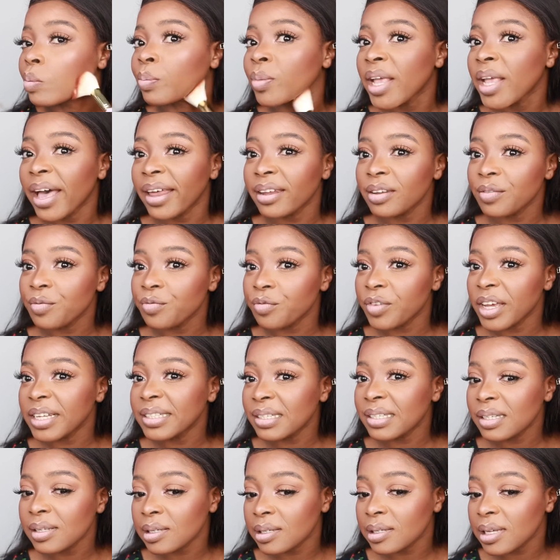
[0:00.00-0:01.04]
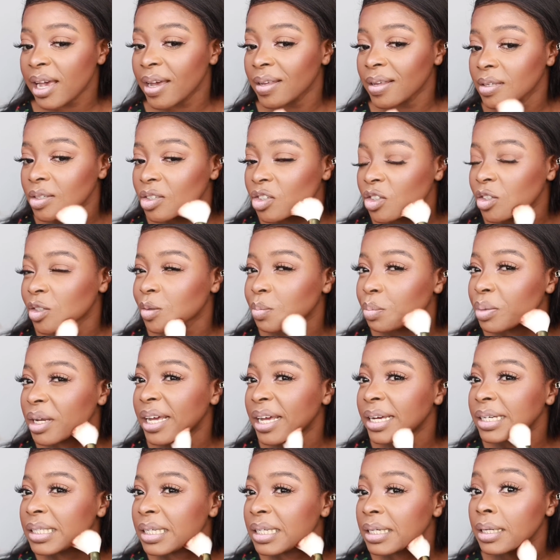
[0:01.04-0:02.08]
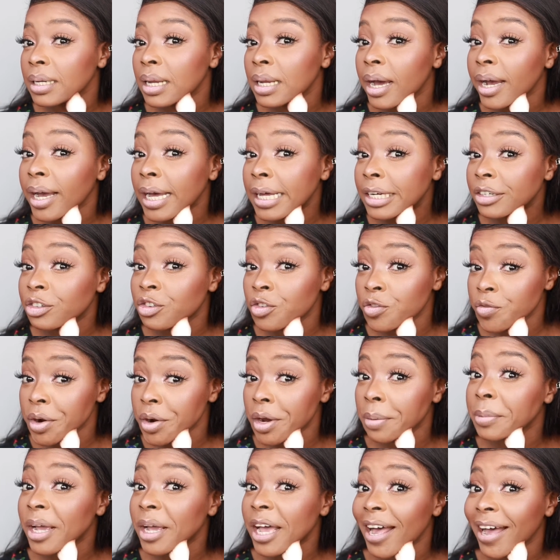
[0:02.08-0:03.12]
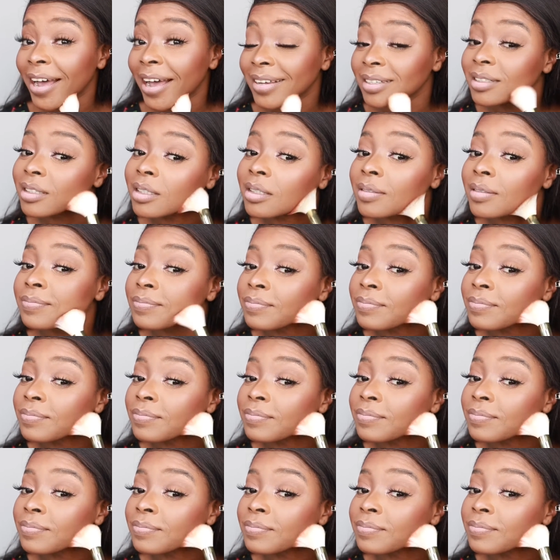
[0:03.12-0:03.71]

And the Fenty side is just blending like a dream, guys.